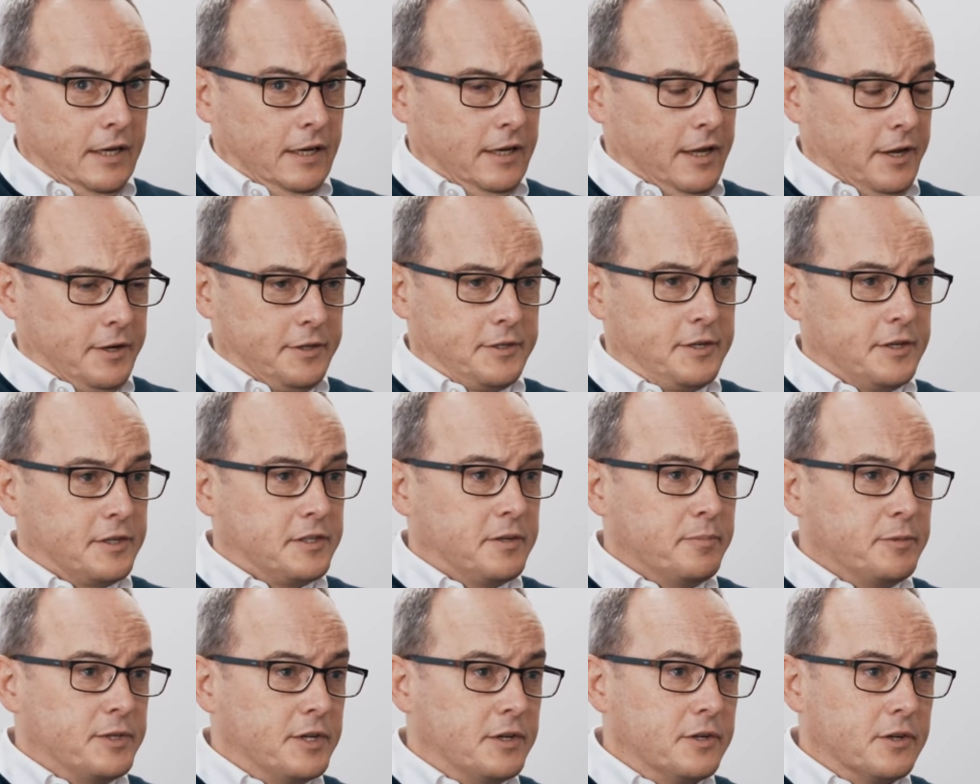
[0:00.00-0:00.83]
A lot of
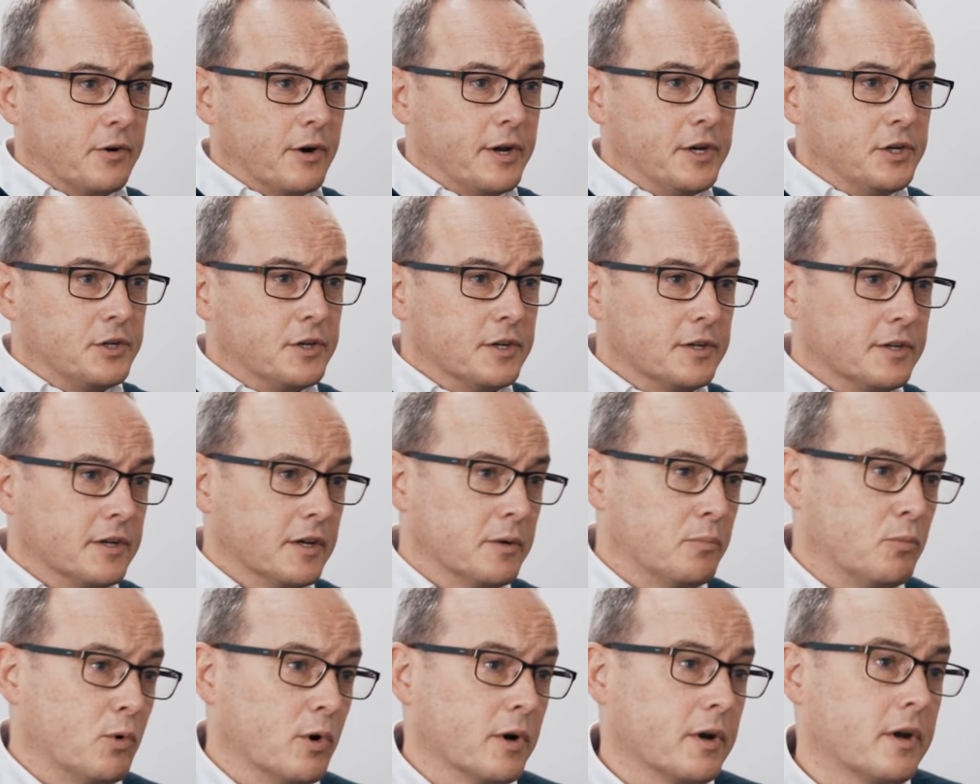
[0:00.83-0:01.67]
systems integration
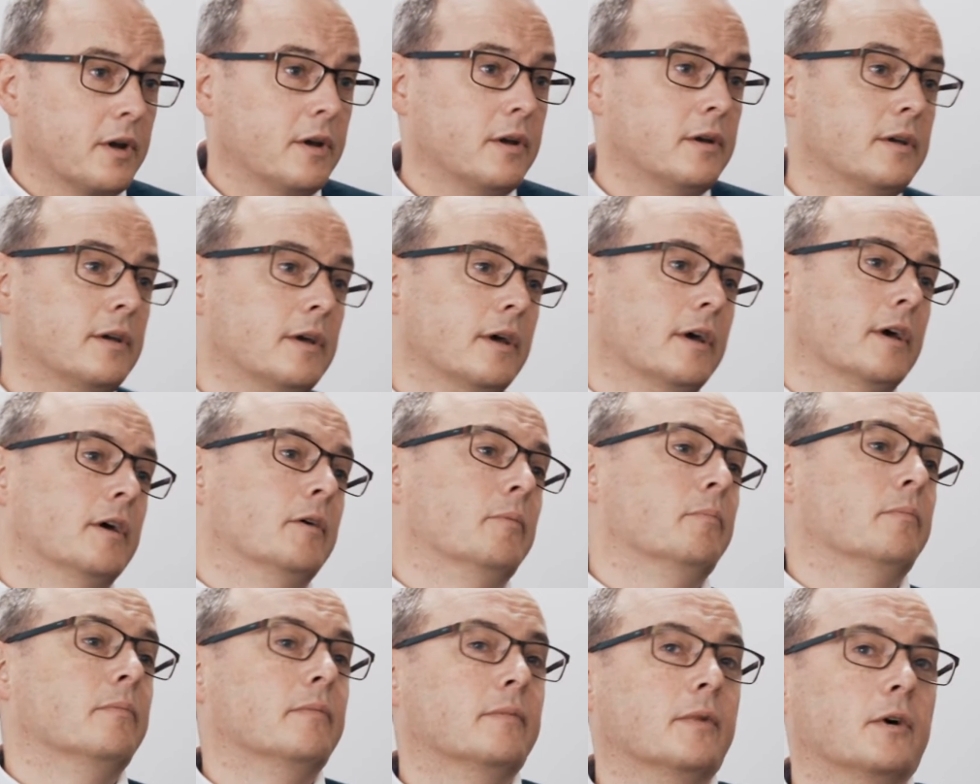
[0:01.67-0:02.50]
type work,
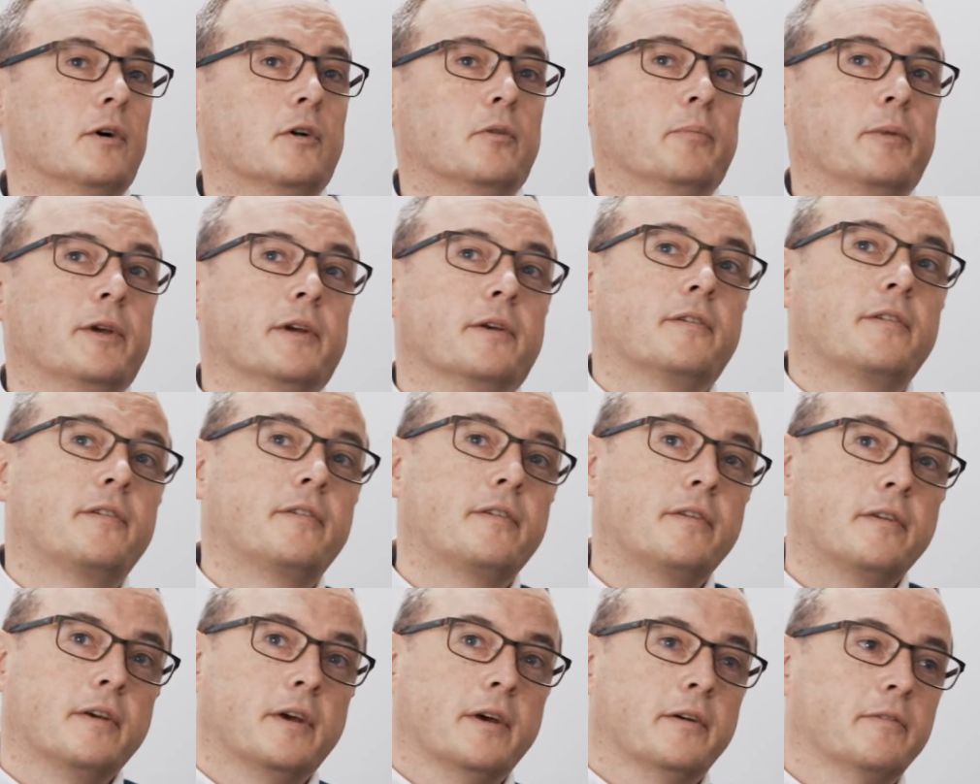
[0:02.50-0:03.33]

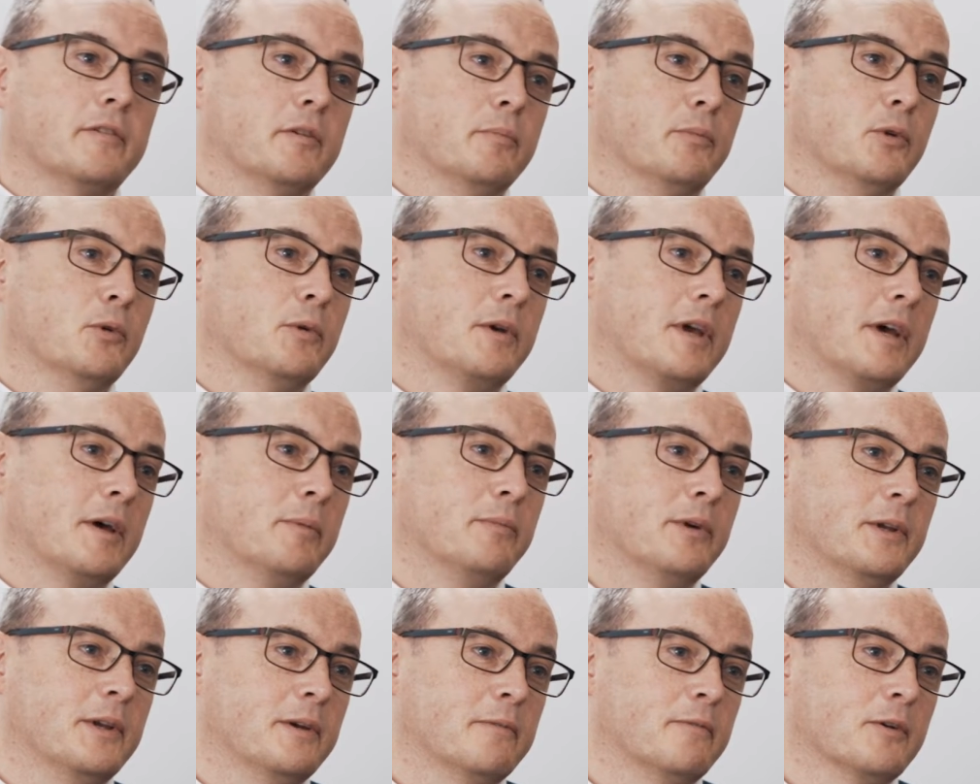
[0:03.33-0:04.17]
albeit after boot
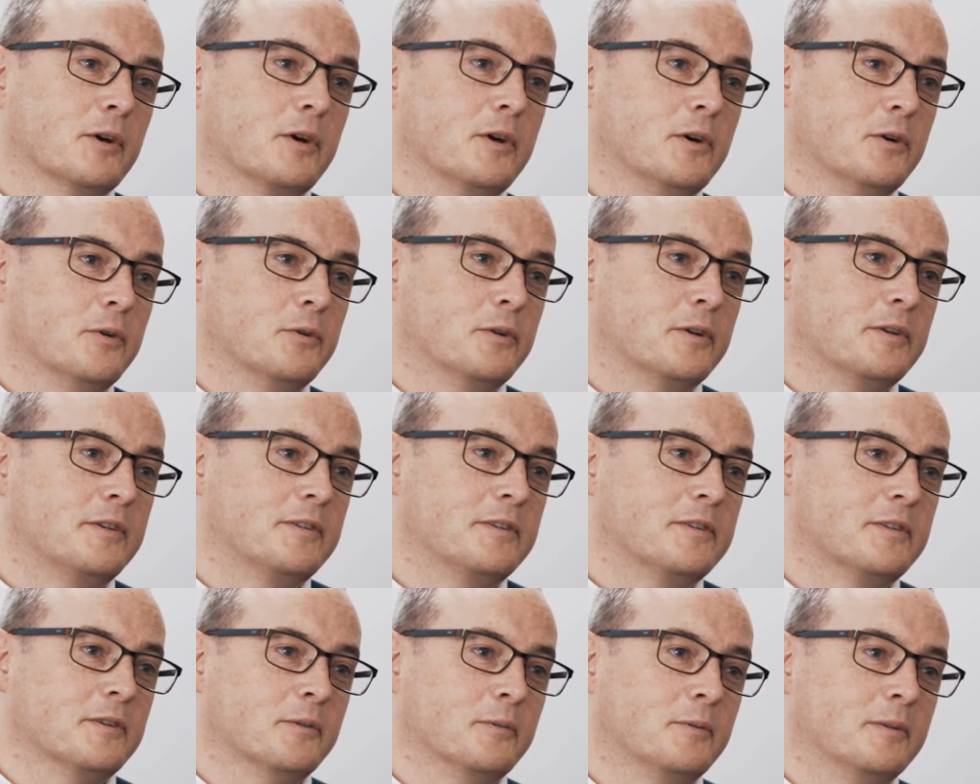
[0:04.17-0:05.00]
camp I never coded,
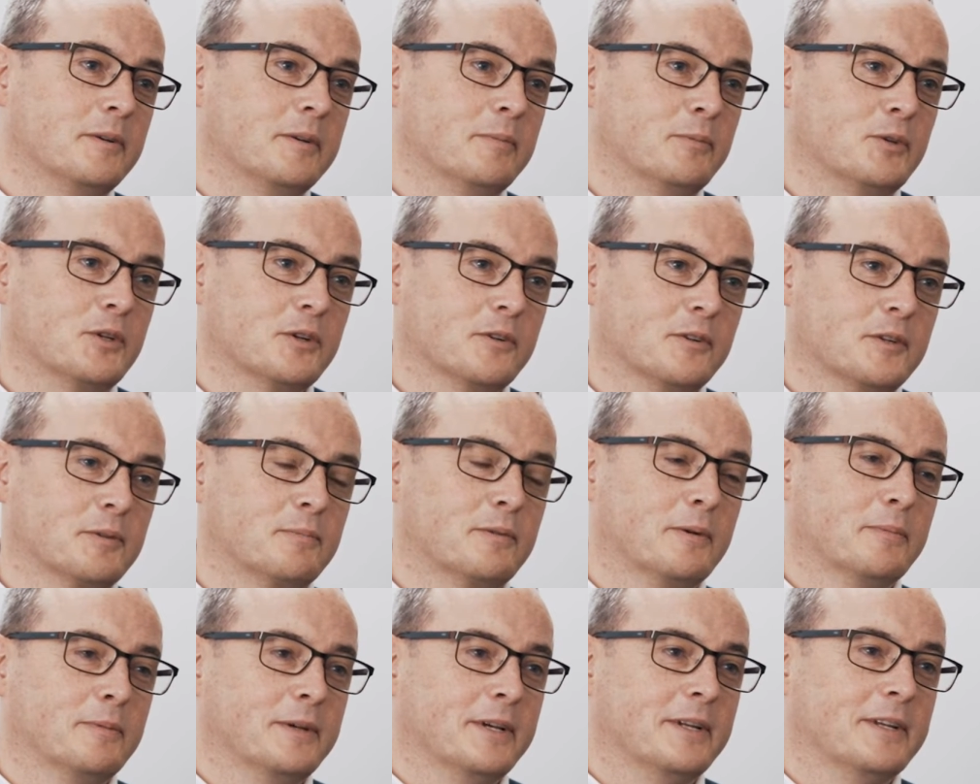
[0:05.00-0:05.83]
so I'm sure there's
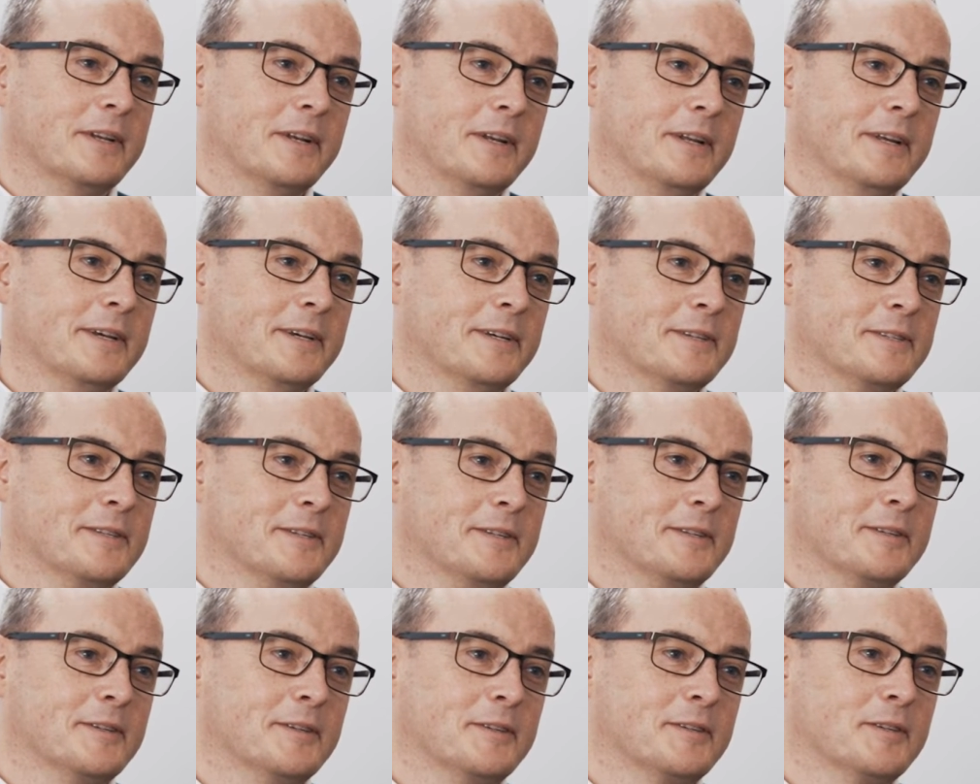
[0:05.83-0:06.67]
probably a lot of legacy
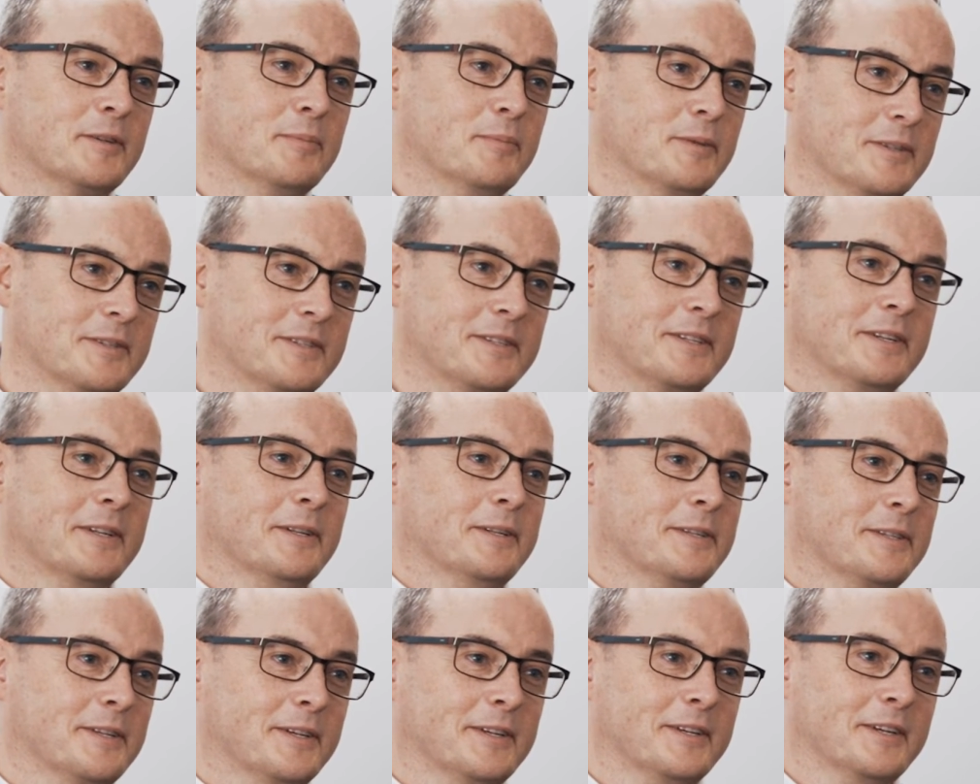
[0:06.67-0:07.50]
systems still
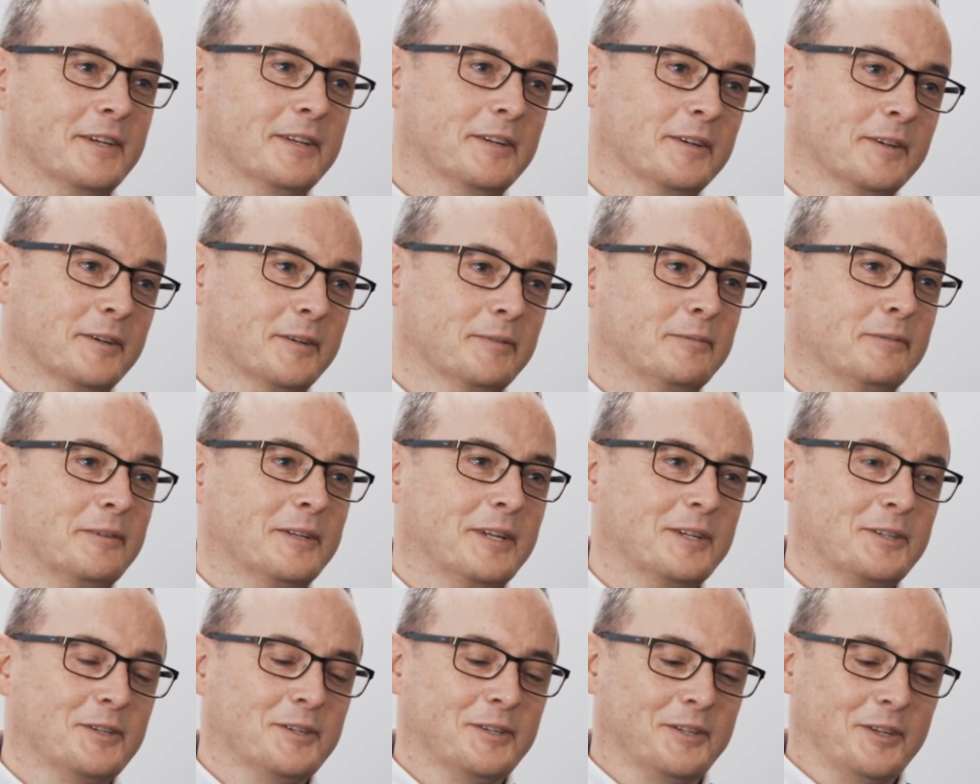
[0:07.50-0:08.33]
sitting in our
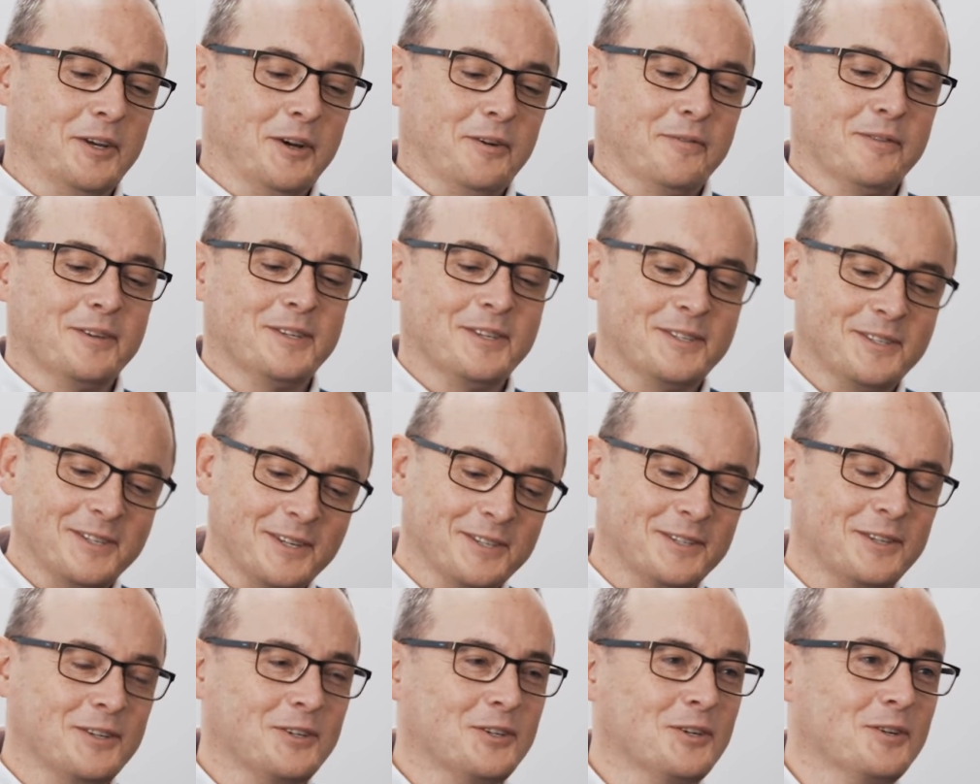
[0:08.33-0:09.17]
financial services
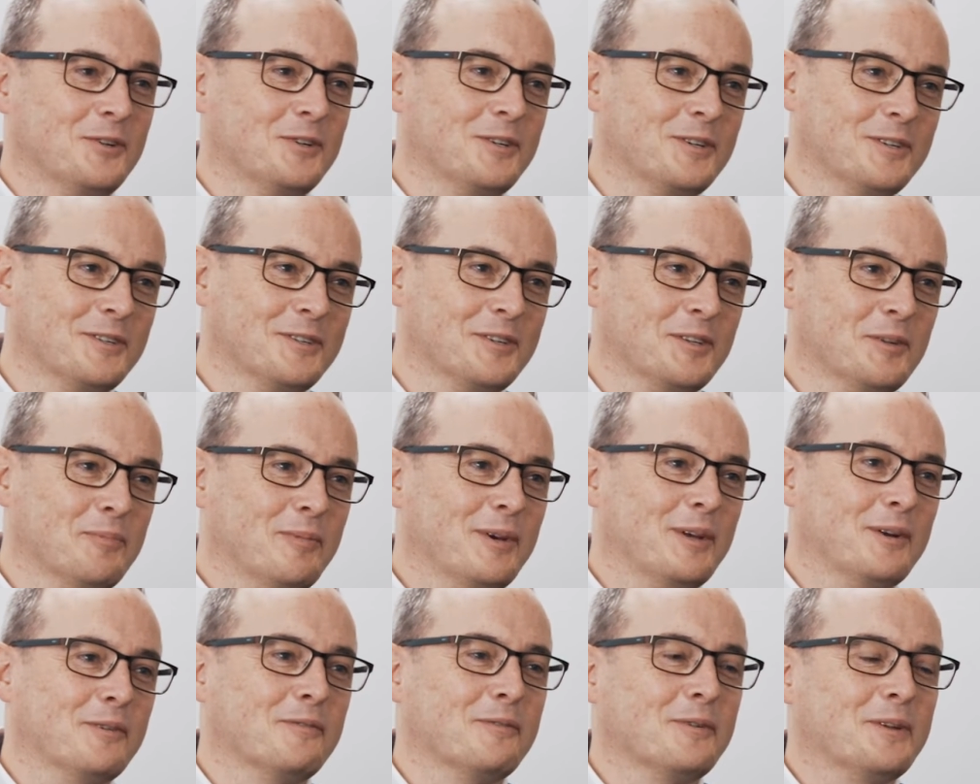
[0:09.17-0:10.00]
institutions are the
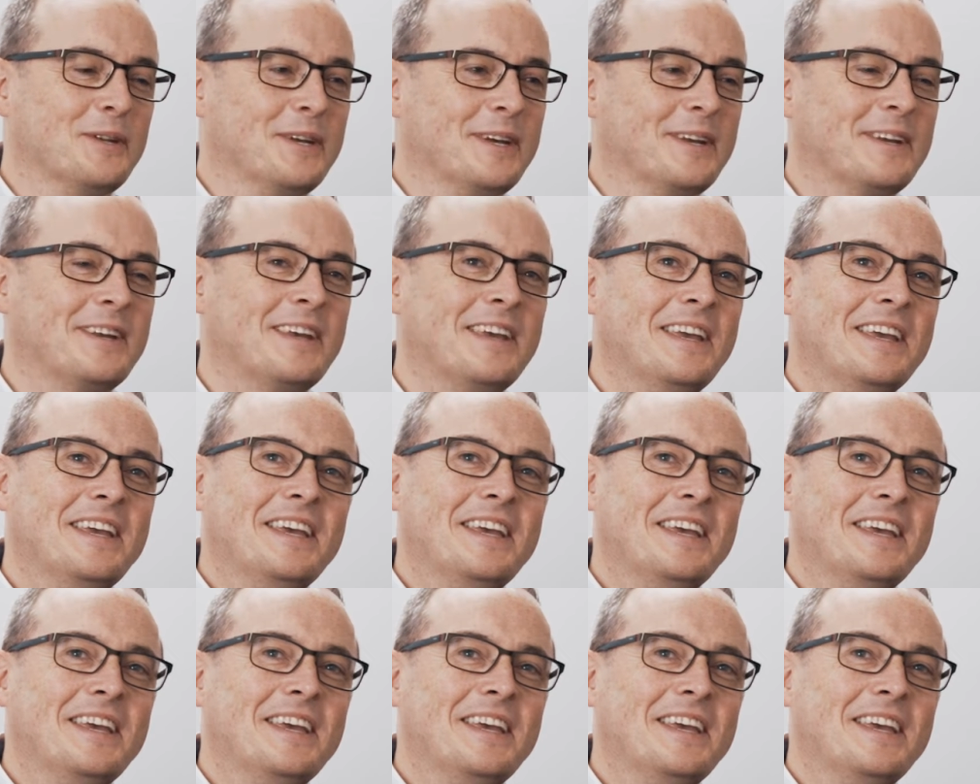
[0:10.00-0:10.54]
better for that.